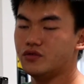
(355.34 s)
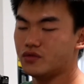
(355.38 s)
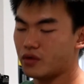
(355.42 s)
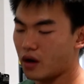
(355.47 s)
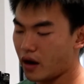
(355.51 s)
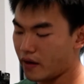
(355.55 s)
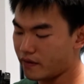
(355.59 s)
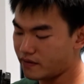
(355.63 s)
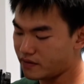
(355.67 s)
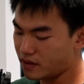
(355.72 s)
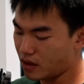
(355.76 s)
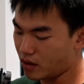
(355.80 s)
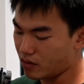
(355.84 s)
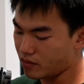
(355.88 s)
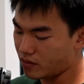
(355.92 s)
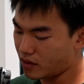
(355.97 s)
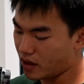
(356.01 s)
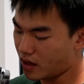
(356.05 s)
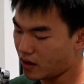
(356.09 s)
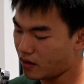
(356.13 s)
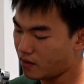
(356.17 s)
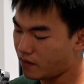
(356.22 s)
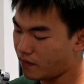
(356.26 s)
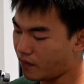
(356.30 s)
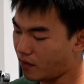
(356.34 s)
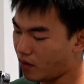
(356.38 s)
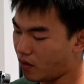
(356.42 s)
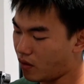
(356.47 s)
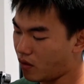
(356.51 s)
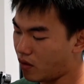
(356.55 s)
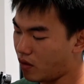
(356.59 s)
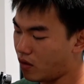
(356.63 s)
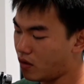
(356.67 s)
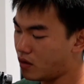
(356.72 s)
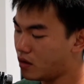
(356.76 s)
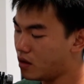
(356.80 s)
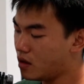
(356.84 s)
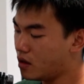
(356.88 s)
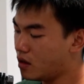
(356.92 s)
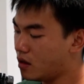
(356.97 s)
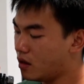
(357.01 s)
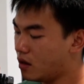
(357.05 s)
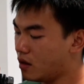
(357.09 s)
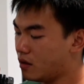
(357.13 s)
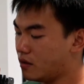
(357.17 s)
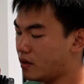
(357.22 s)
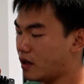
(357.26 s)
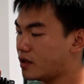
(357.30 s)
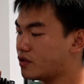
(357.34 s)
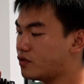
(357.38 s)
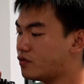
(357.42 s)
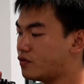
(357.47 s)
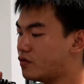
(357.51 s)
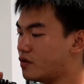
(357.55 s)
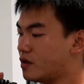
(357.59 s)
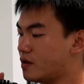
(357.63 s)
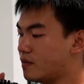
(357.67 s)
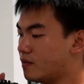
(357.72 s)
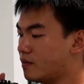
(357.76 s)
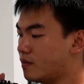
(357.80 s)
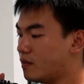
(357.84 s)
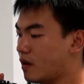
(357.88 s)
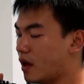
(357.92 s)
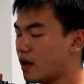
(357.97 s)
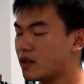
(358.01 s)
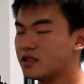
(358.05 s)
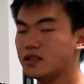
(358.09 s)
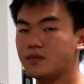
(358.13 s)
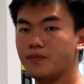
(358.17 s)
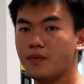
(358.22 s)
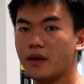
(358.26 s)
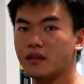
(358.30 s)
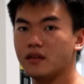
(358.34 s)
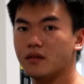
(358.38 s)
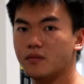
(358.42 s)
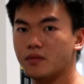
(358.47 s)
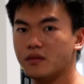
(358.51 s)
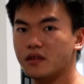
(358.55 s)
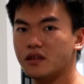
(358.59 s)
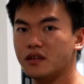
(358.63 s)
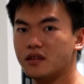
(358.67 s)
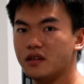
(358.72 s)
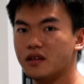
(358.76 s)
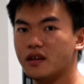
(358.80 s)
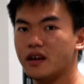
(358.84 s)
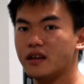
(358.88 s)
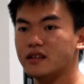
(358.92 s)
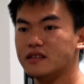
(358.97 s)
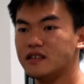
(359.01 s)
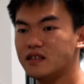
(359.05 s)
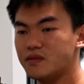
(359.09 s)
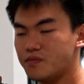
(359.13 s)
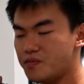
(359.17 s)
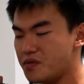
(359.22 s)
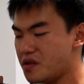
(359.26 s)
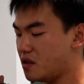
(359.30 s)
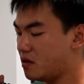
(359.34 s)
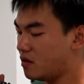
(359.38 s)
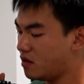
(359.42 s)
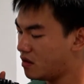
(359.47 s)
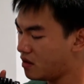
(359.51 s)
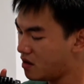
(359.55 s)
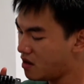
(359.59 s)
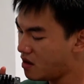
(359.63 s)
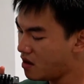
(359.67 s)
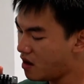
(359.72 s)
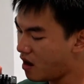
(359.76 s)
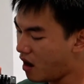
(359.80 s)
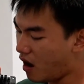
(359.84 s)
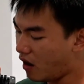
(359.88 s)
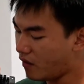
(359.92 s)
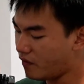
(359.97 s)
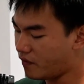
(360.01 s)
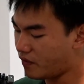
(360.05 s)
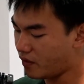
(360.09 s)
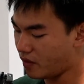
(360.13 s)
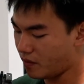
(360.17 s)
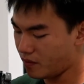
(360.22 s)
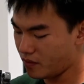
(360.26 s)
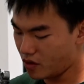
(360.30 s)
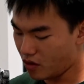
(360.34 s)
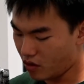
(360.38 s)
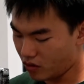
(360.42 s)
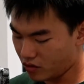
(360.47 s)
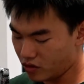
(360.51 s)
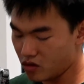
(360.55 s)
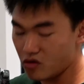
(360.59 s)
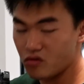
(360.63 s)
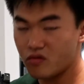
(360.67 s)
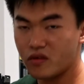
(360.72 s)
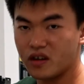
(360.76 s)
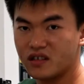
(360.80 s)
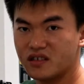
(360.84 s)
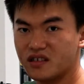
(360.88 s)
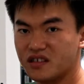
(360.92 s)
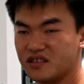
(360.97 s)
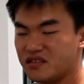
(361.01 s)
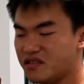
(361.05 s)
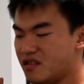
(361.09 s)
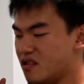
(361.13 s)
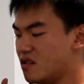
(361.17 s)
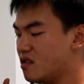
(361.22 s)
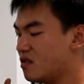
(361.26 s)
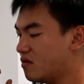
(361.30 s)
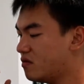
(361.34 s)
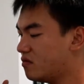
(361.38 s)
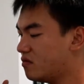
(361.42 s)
drives out there for an extreme expandability and speed out from your new SSD.